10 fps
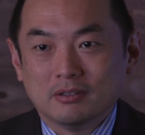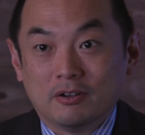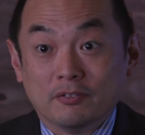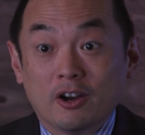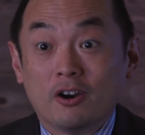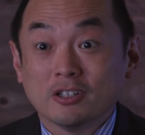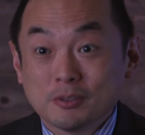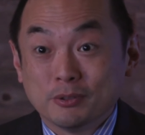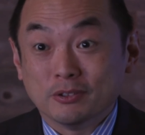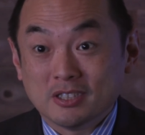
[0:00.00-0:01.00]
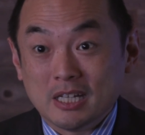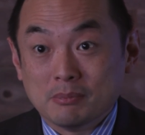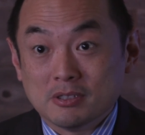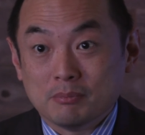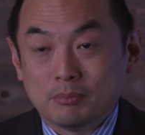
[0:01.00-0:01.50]
of the hospital team
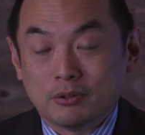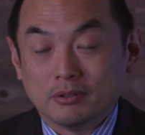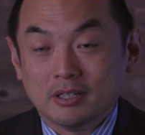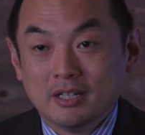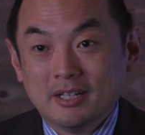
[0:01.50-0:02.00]
is important.